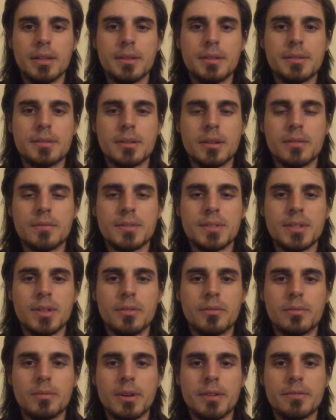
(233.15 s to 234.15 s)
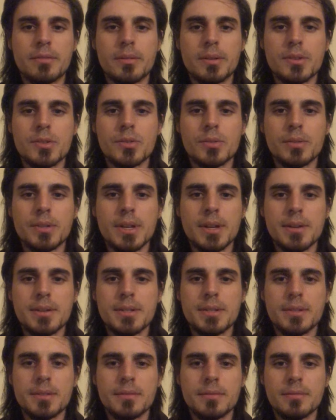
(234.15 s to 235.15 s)
this kind of self-referential
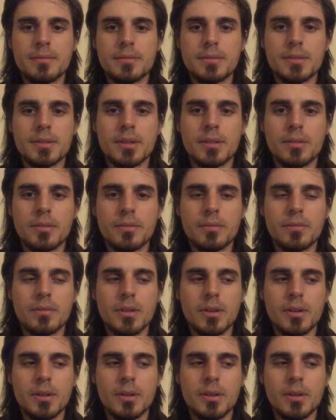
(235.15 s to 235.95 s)
narrative, this kind of